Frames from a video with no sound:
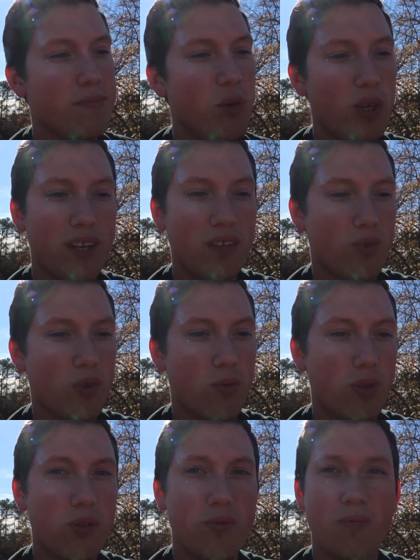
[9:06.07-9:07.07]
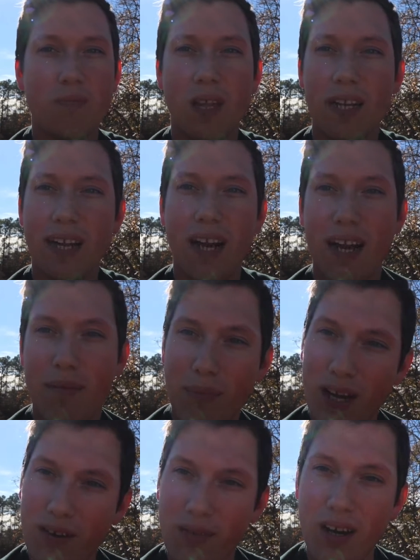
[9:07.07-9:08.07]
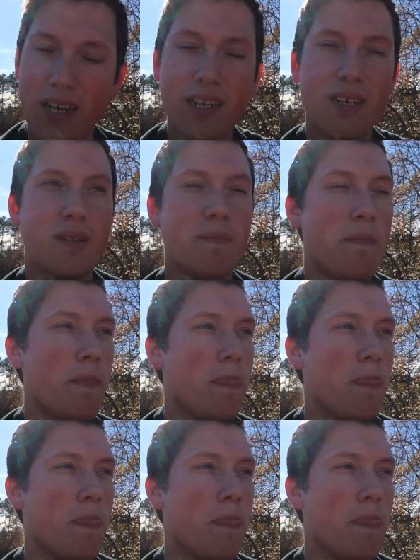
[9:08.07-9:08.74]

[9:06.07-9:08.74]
putting it on the roof like I have mine right here